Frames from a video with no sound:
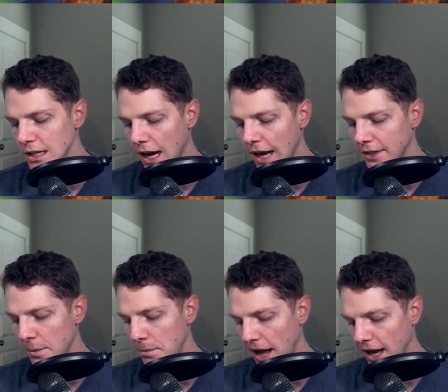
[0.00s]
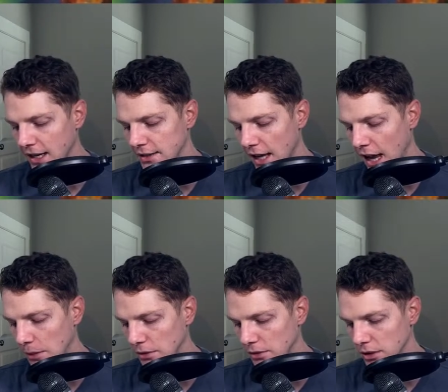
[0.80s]
and the back is
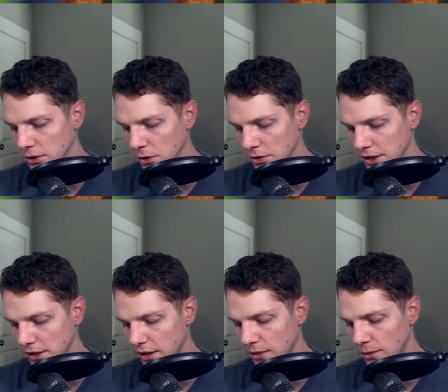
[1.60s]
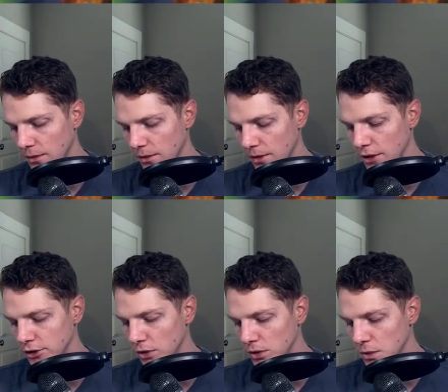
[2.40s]
absolutely gorgeous.
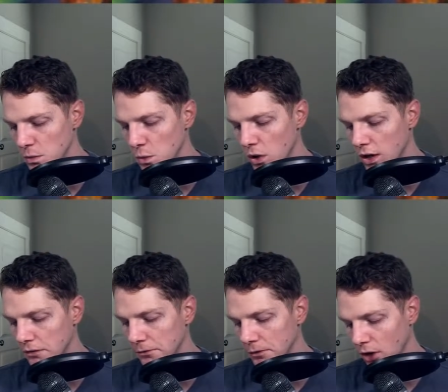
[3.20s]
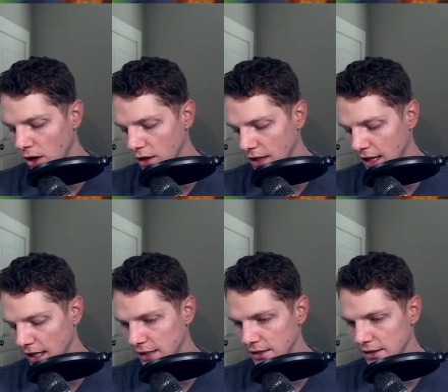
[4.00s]
There's only one flaw that I
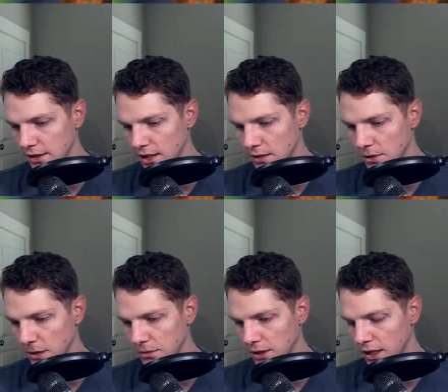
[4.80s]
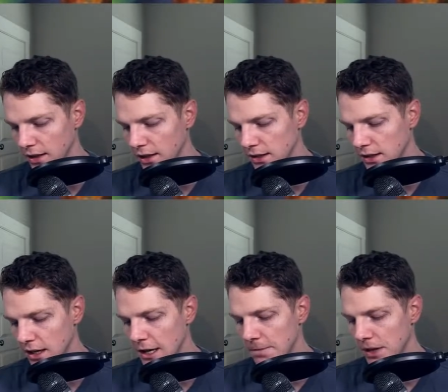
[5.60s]
can see when I'm looking at this,
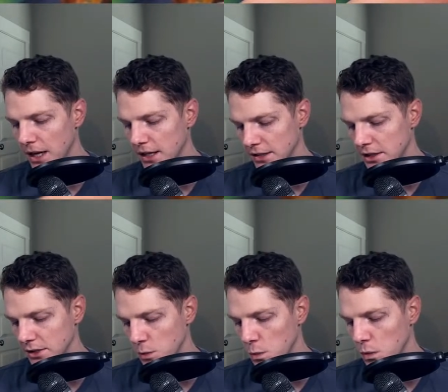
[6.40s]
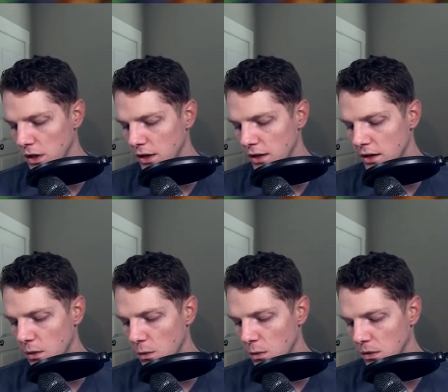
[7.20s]
and it's this one
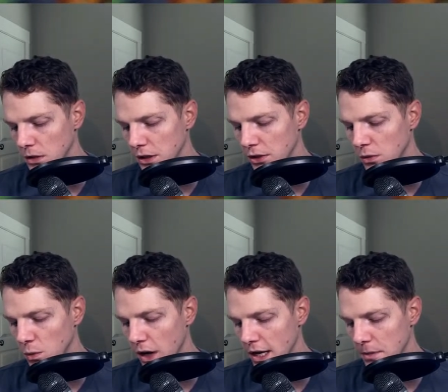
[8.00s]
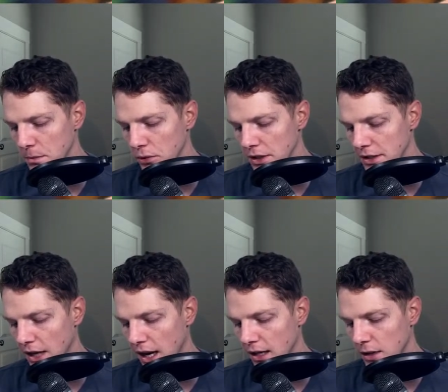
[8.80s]
little white print
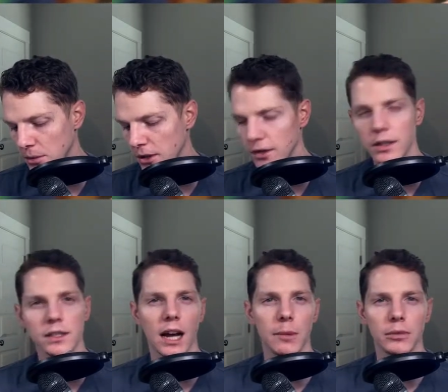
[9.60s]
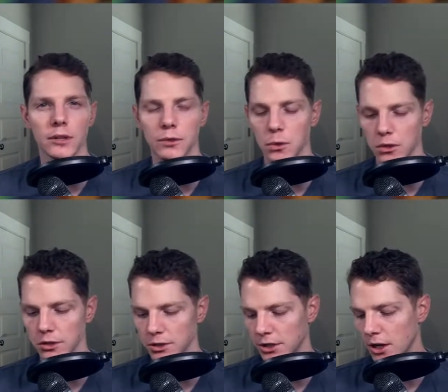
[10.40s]
dot up here in the top left
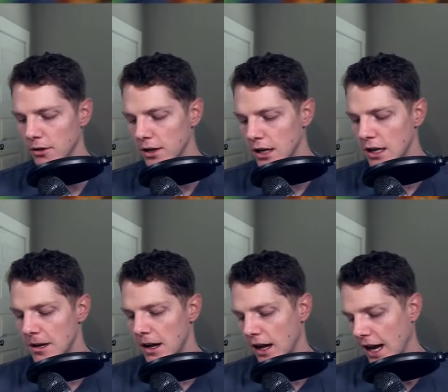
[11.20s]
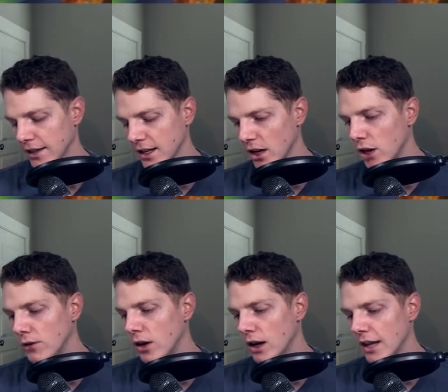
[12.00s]
corner. So I
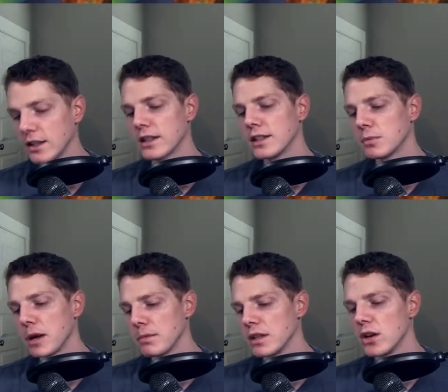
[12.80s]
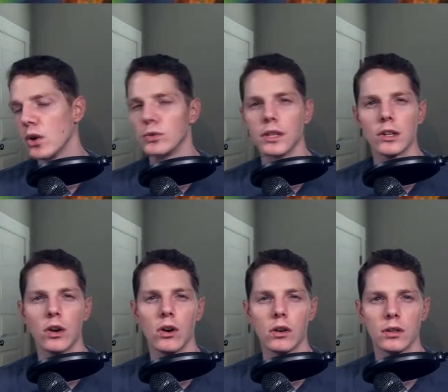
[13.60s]
think this might be the only
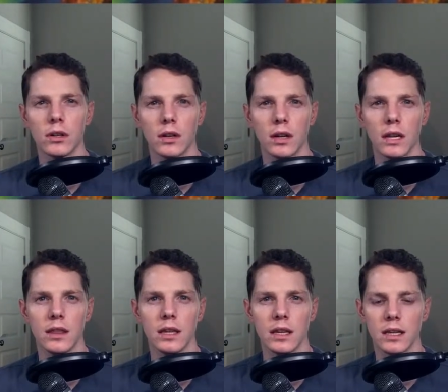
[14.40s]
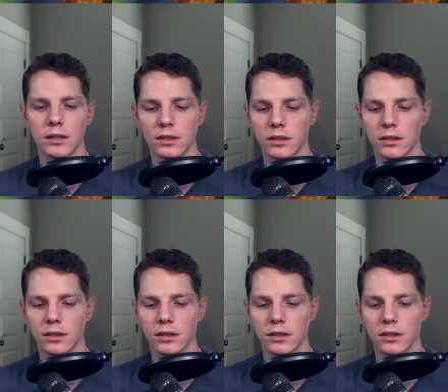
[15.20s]
card in these